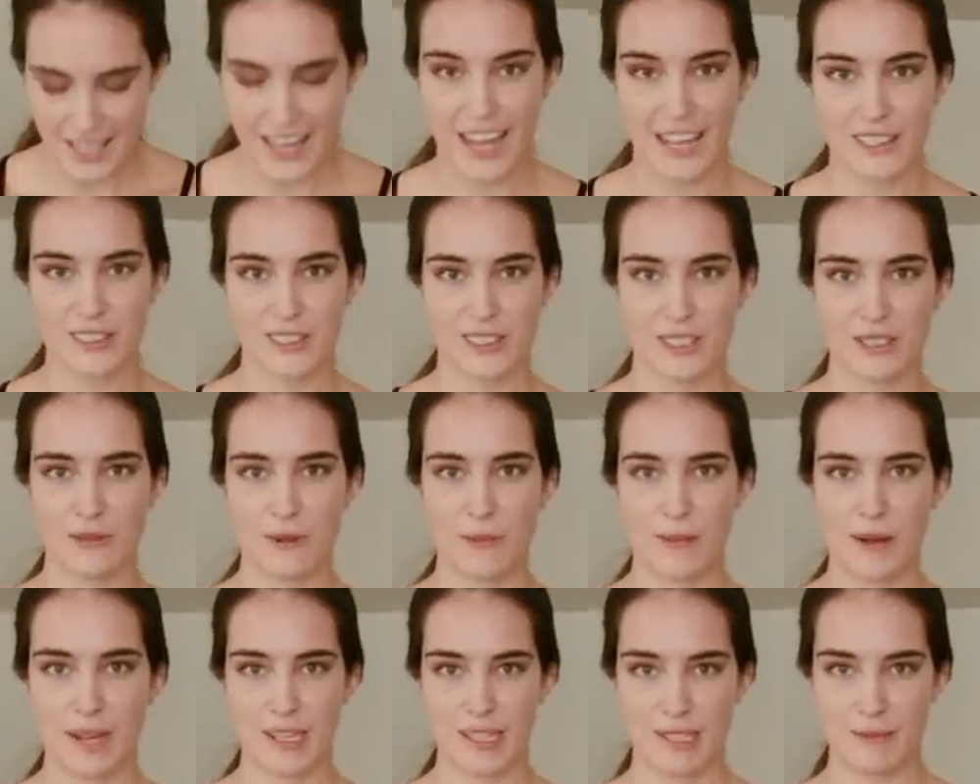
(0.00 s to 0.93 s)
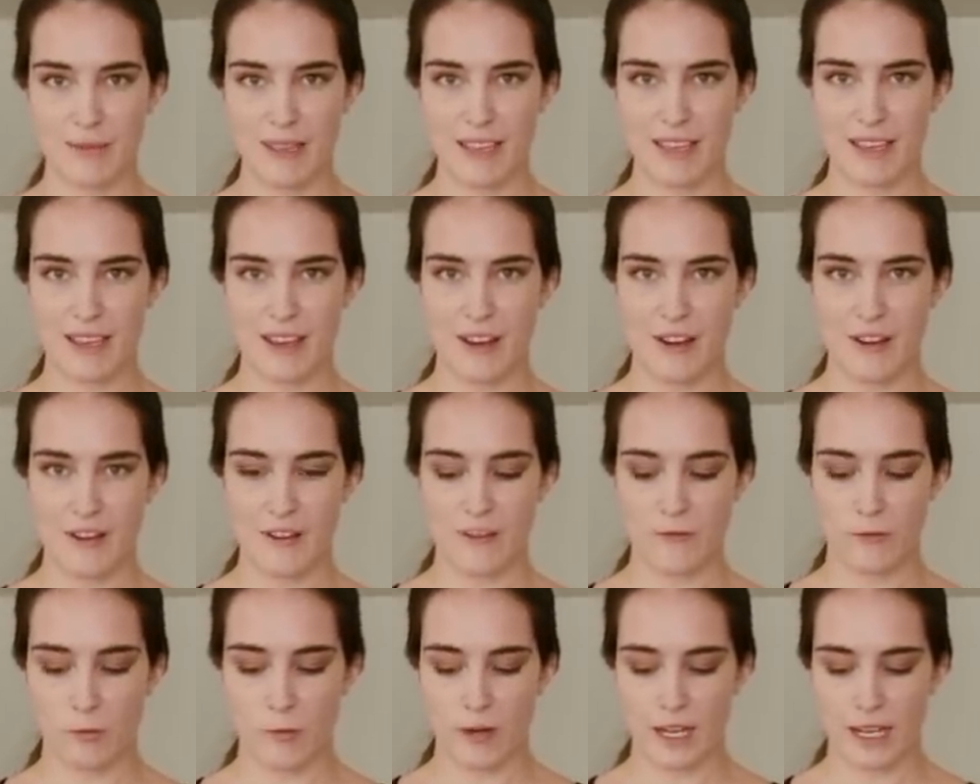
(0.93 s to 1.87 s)
It actually reminds me
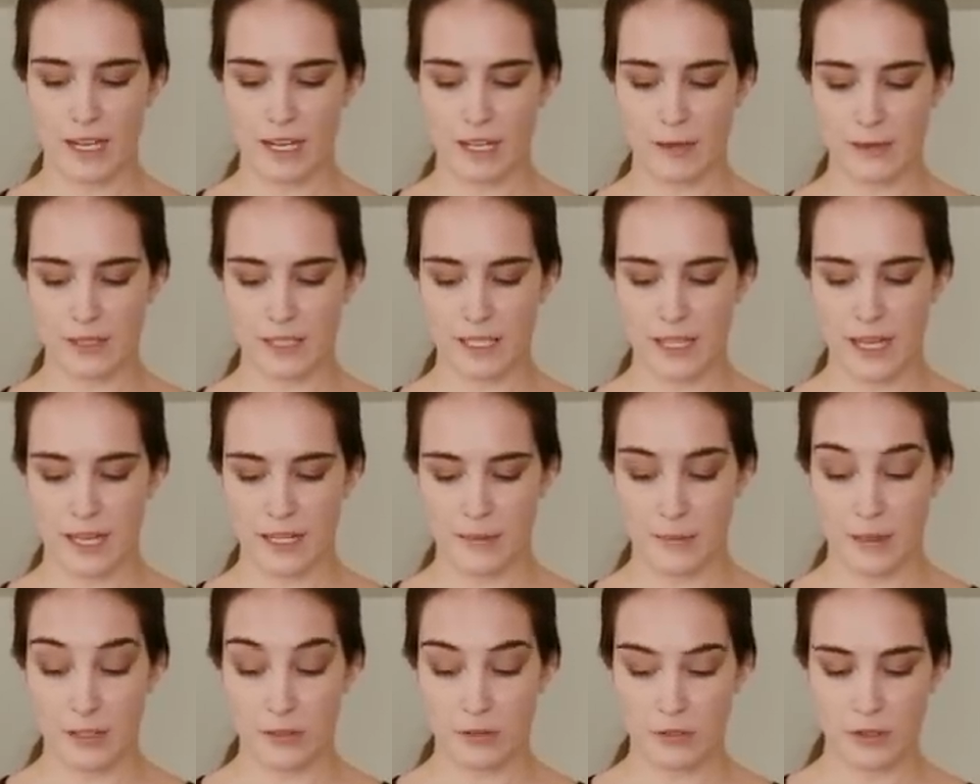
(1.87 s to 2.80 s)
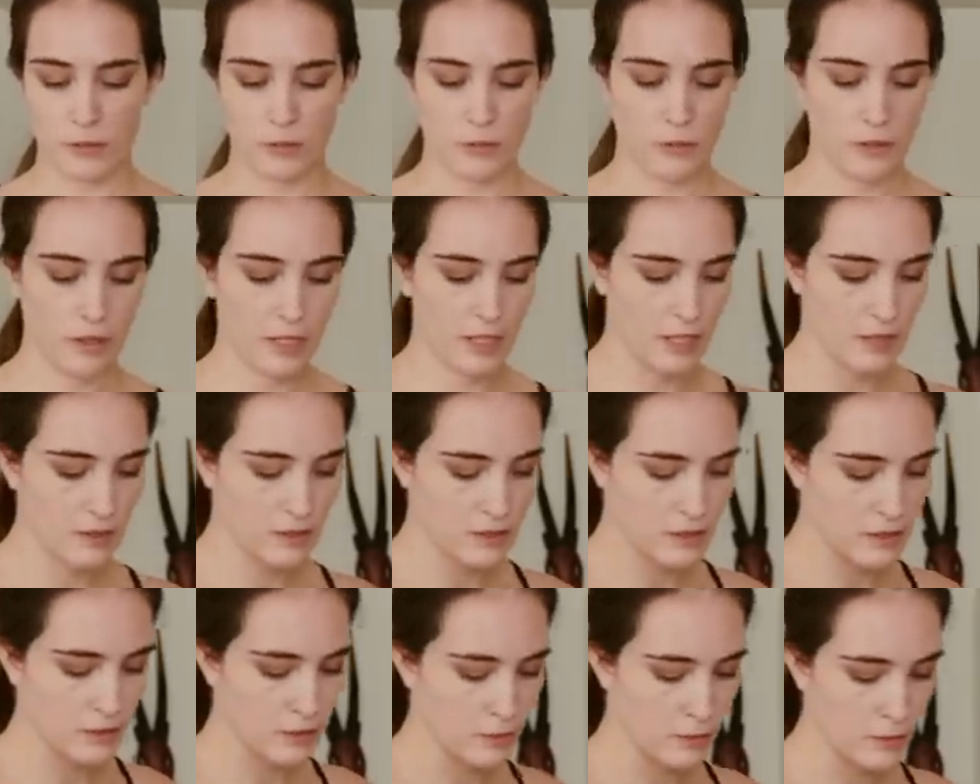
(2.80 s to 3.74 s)
of when I was in elementary school and I
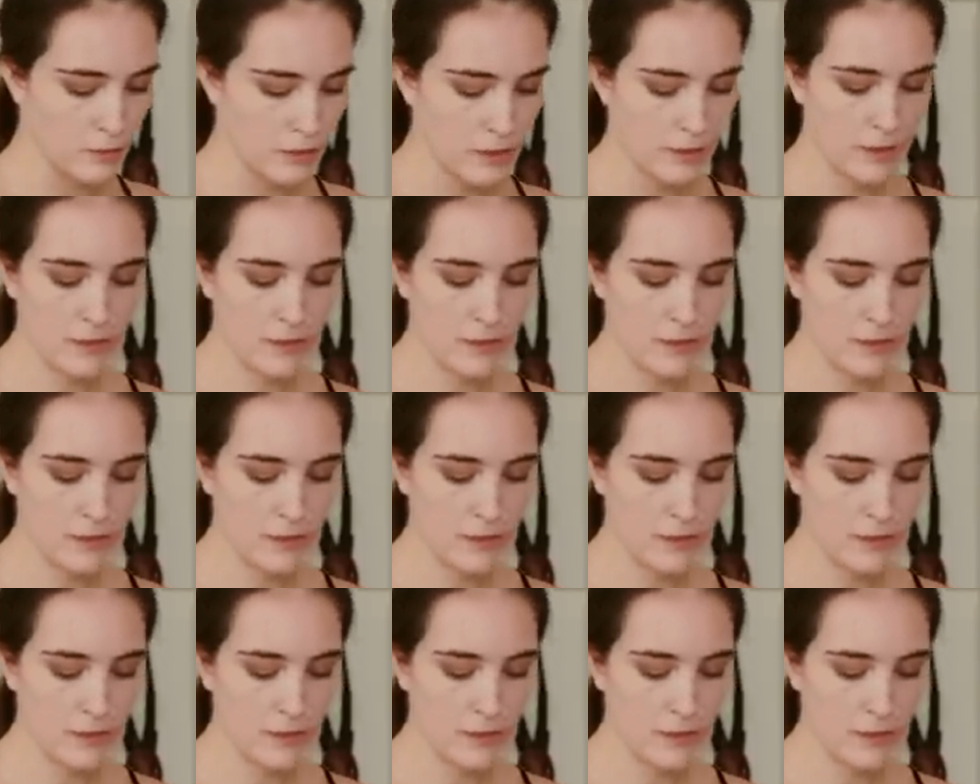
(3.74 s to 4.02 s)
used to